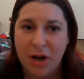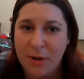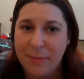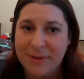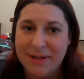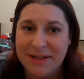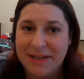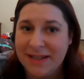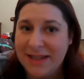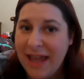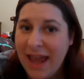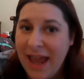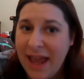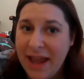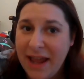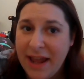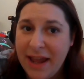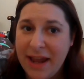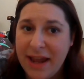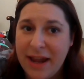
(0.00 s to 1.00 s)
Urban
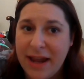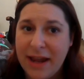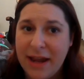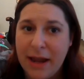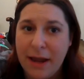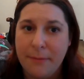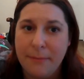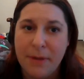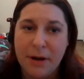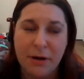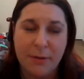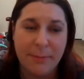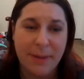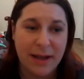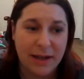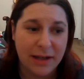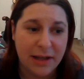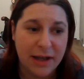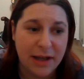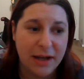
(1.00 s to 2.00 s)
Decay,
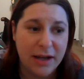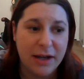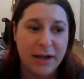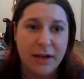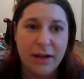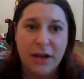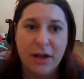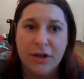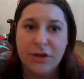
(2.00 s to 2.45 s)
Mirabella,